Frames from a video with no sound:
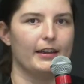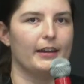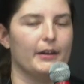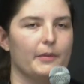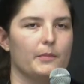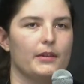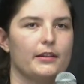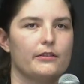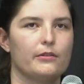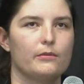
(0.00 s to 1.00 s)

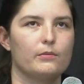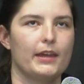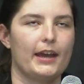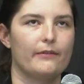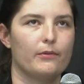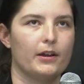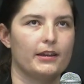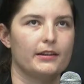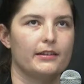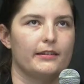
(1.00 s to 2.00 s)
And so we have
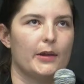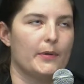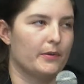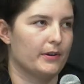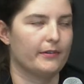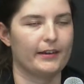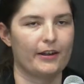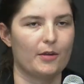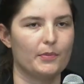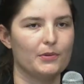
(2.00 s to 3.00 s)
one that we were using
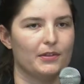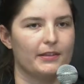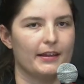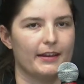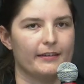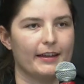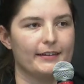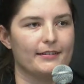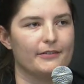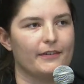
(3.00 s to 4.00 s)
at our booth that is
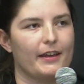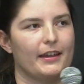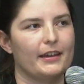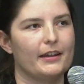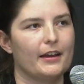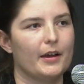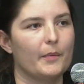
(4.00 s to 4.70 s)
identifying